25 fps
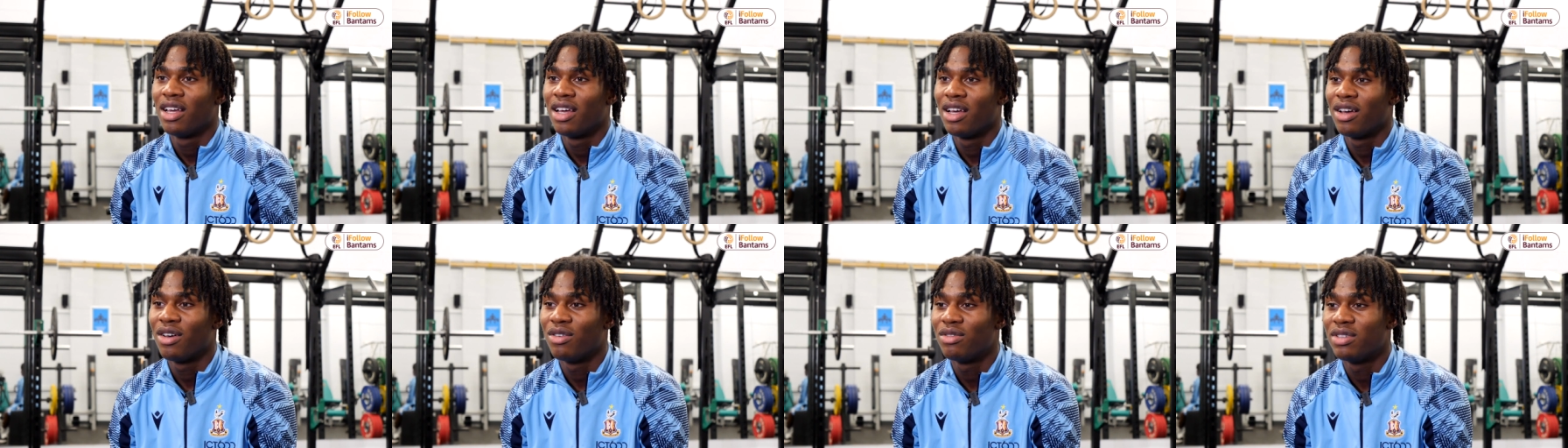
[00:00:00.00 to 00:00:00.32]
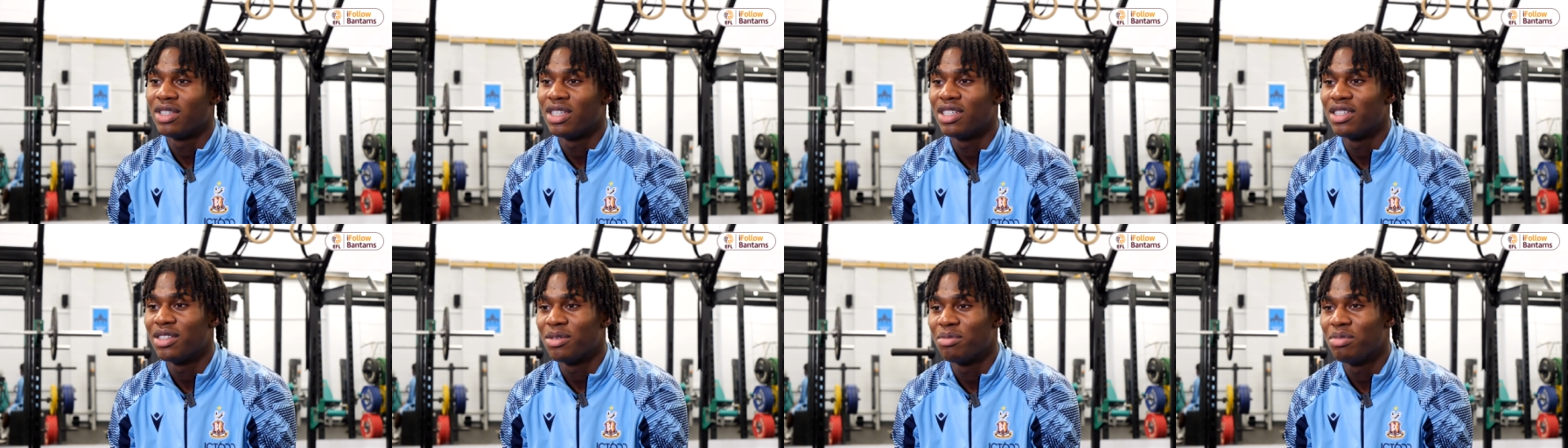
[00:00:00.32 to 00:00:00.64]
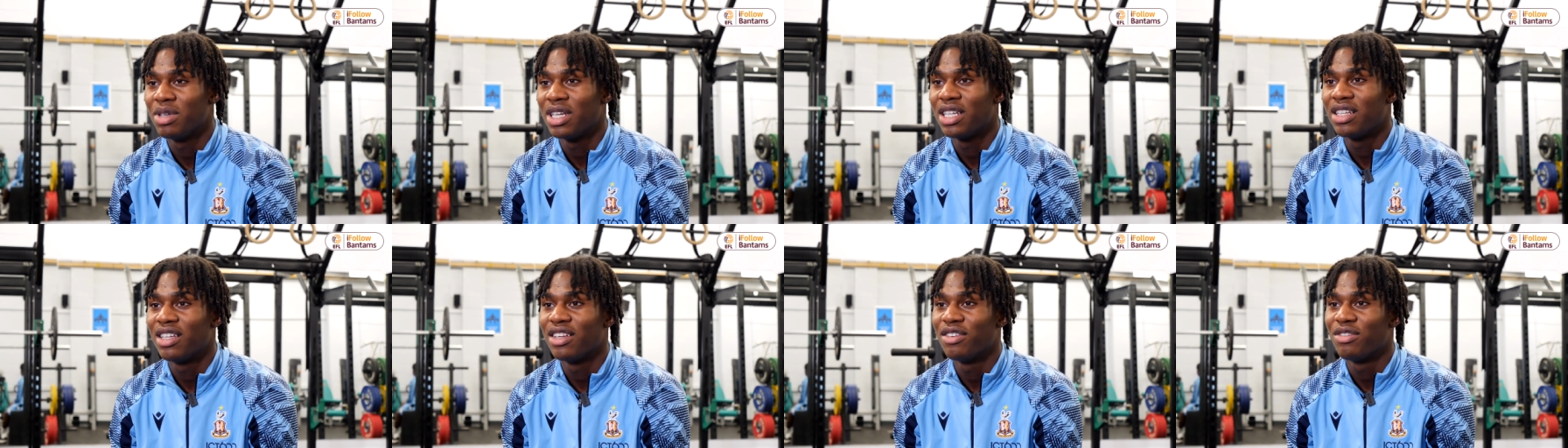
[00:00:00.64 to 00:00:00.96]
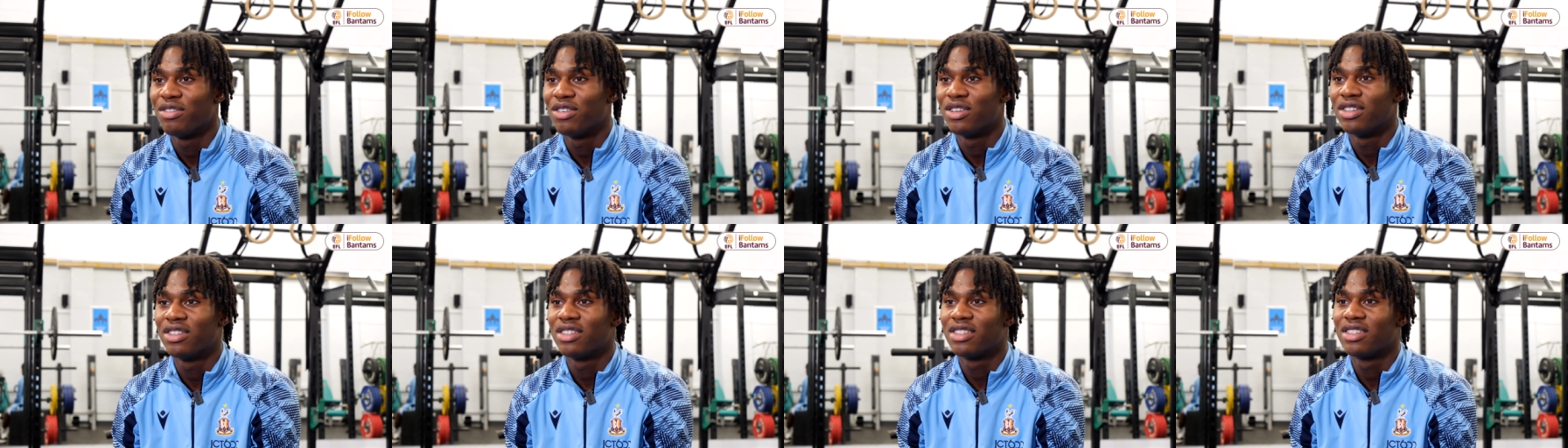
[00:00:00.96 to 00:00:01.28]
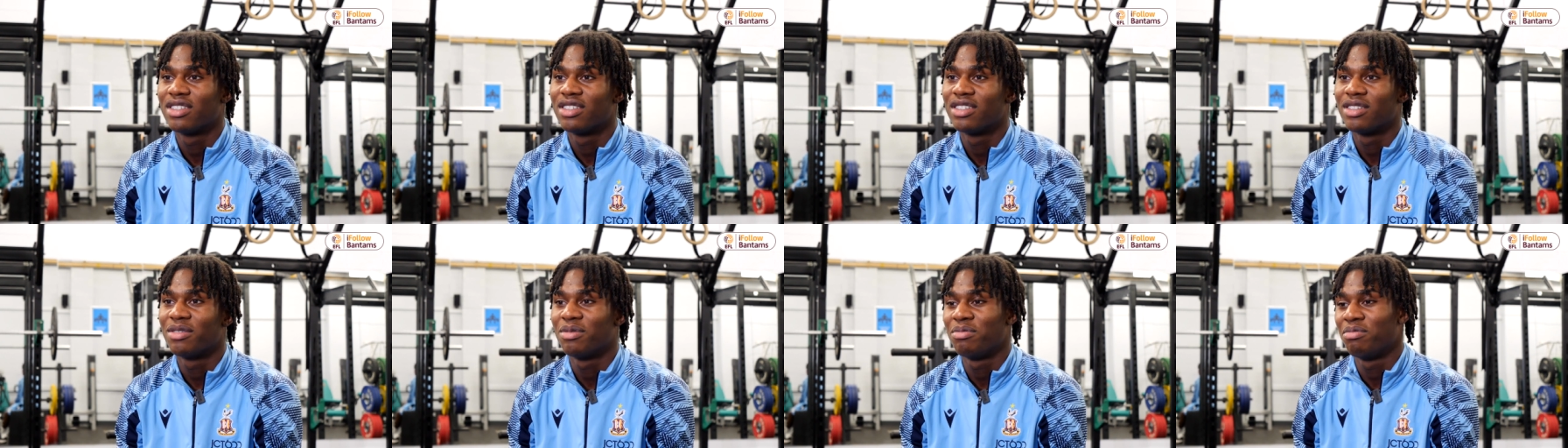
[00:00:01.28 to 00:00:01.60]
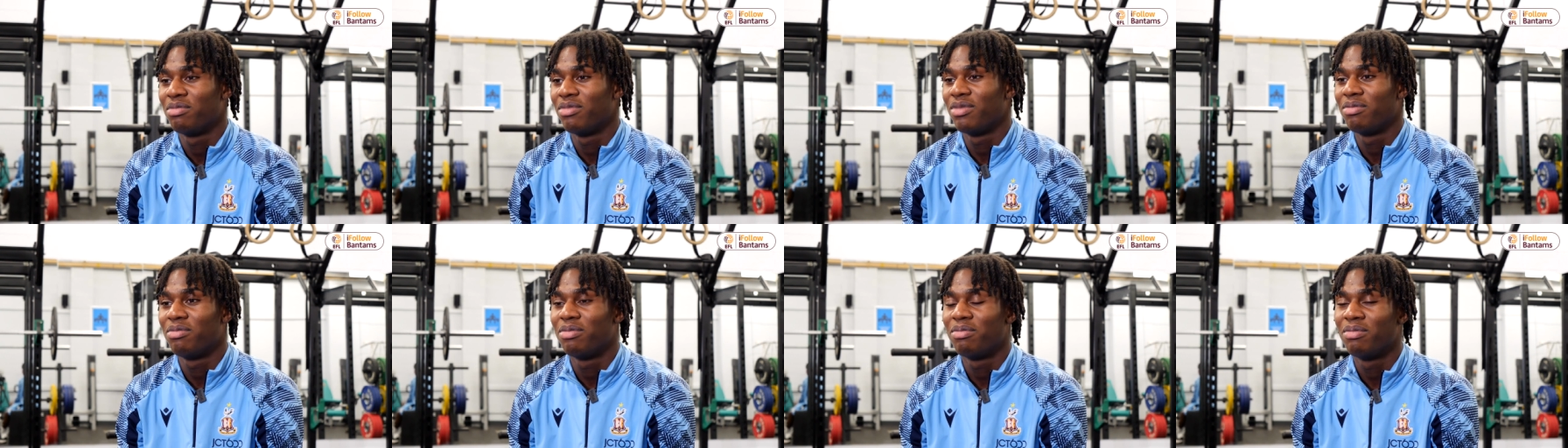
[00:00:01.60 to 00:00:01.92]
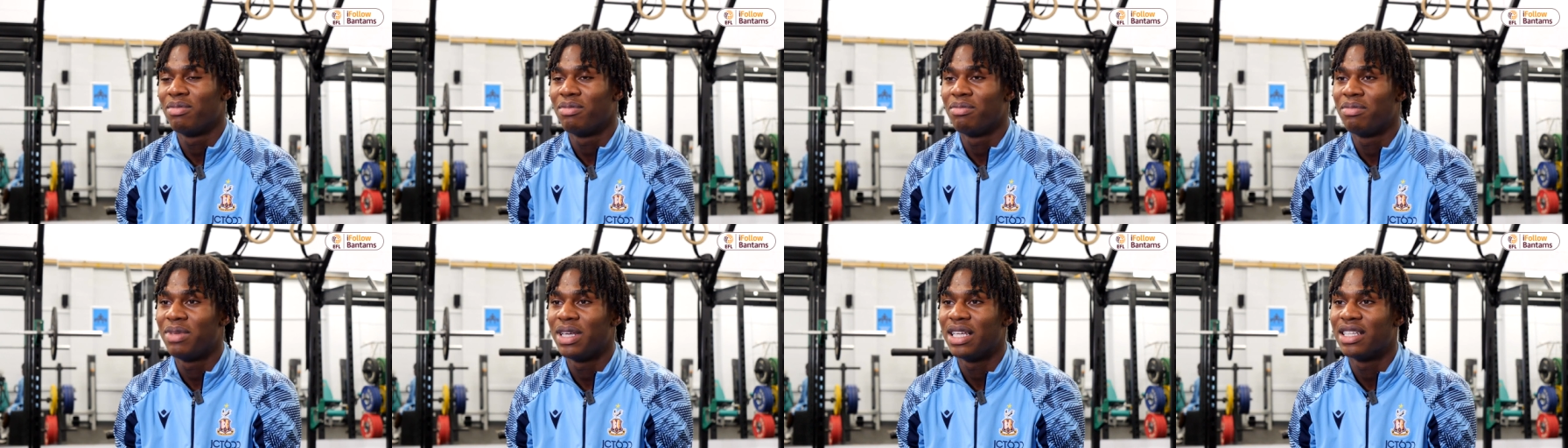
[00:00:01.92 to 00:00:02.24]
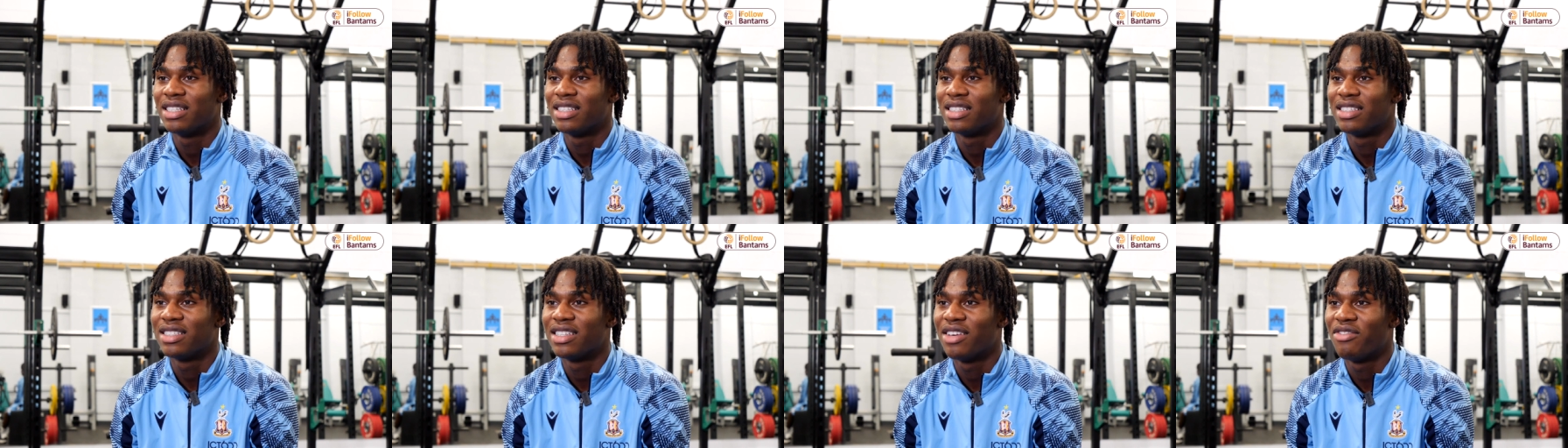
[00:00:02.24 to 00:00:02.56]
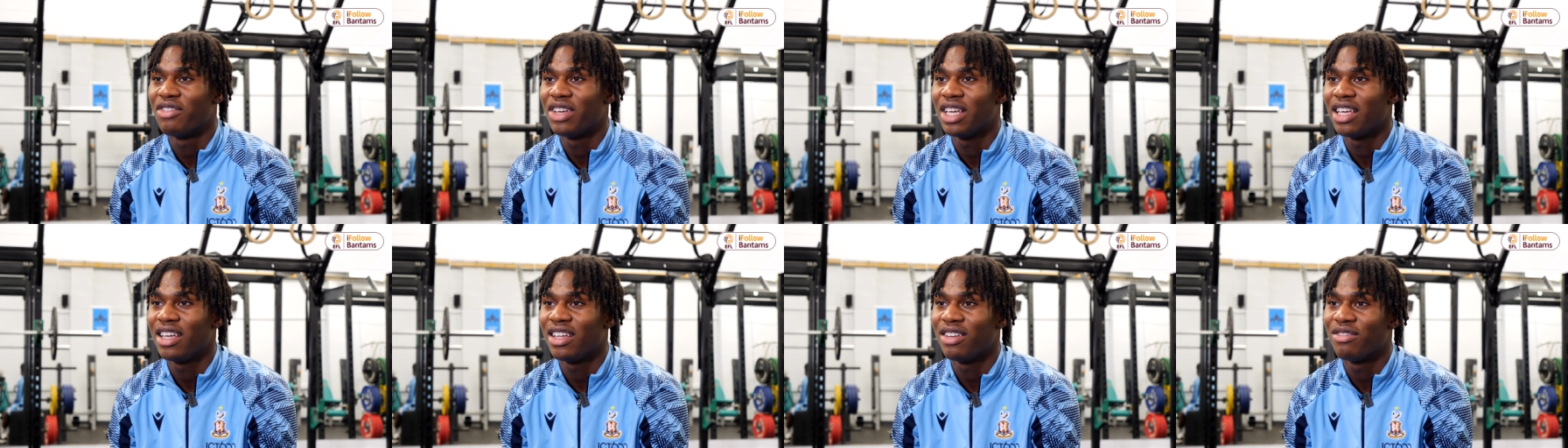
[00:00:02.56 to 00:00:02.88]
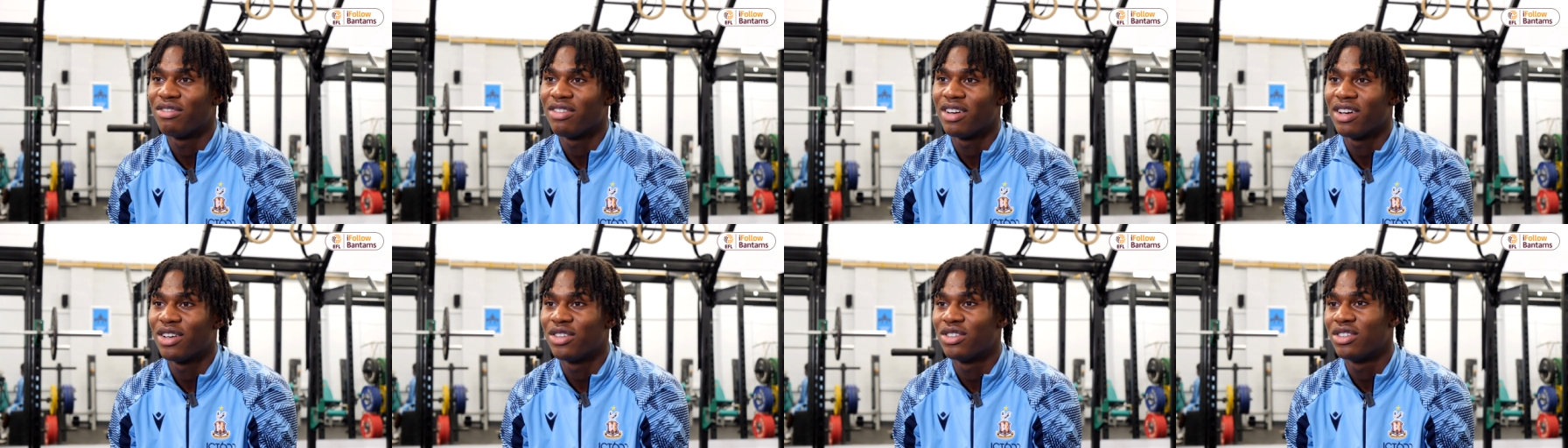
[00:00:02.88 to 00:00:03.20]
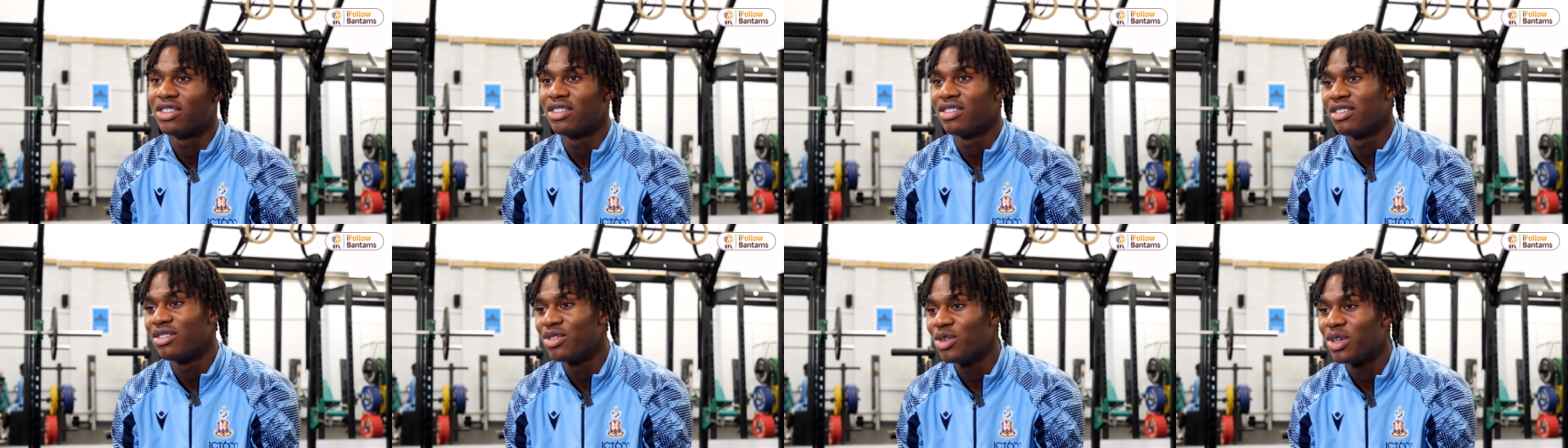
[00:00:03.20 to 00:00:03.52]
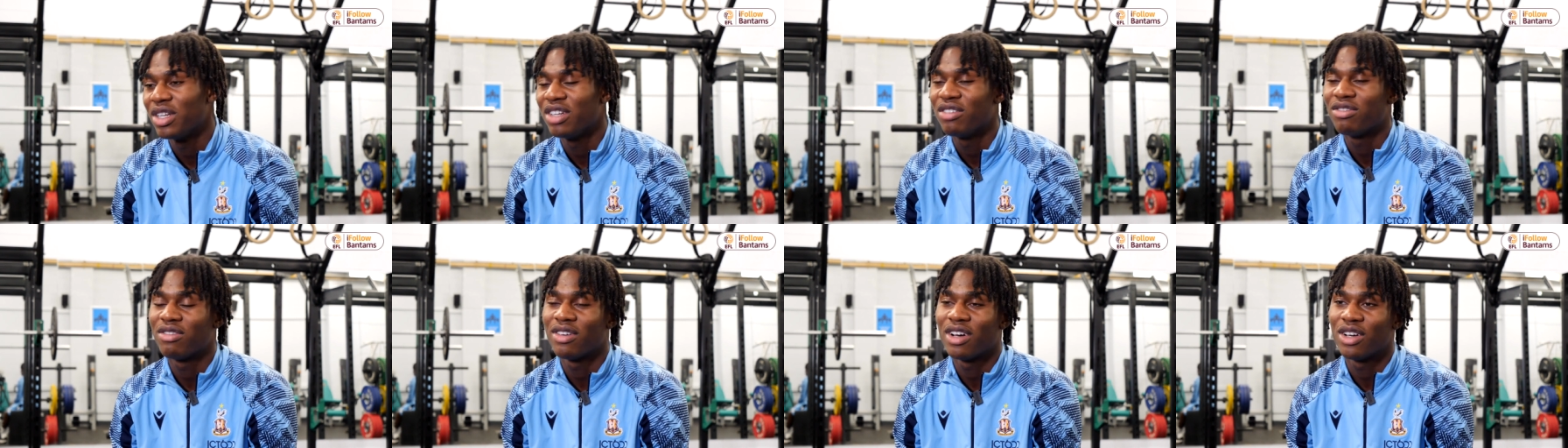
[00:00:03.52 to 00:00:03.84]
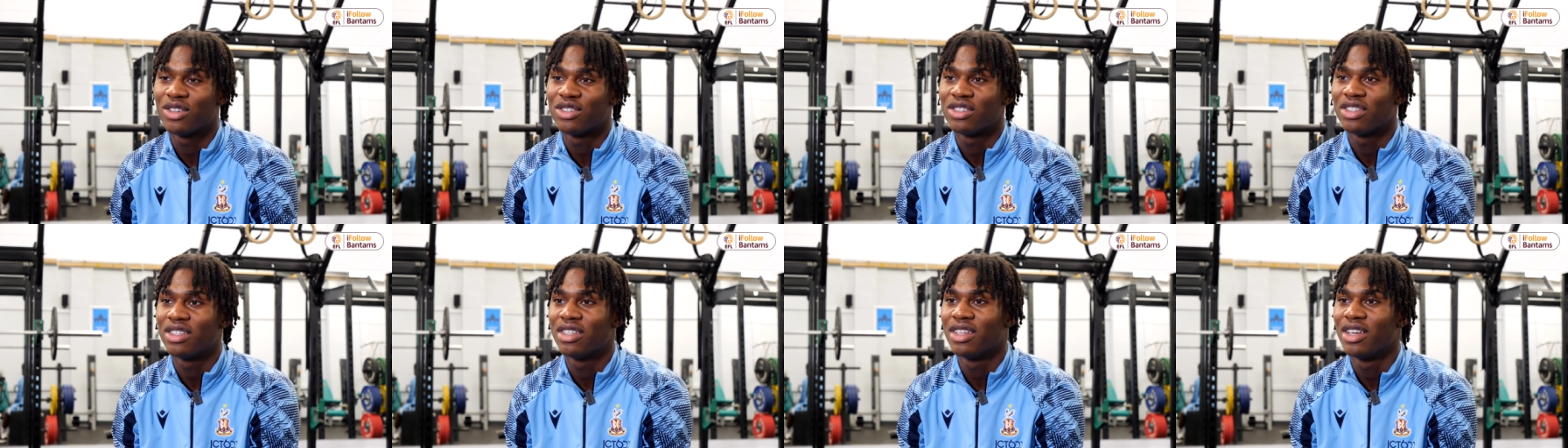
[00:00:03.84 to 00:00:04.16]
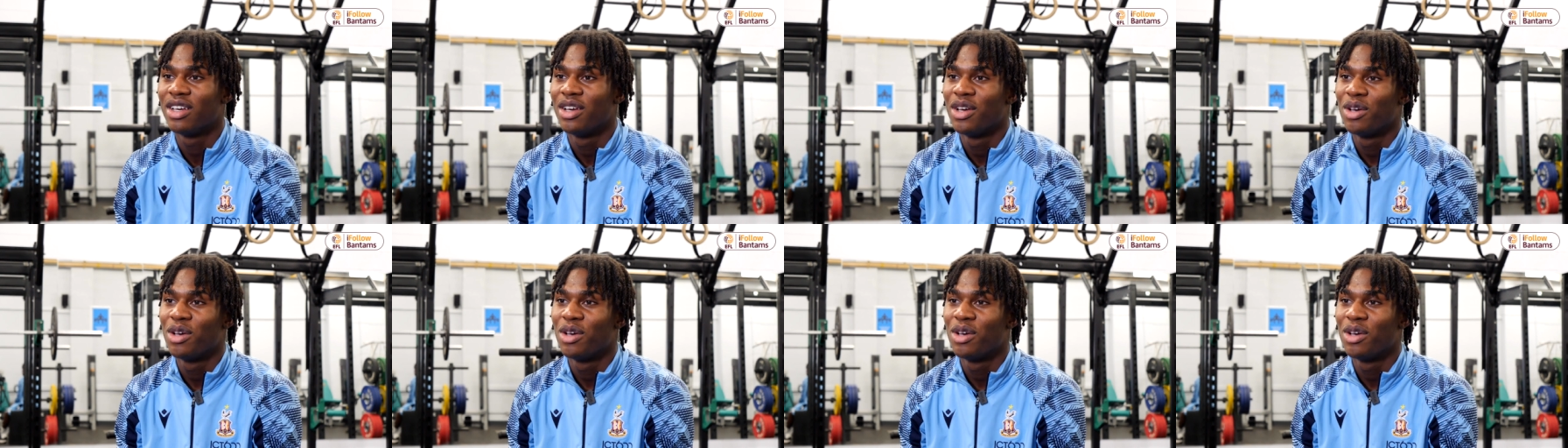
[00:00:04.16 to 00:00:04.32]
Obviously, there's a big difference being 17,000, 20,000,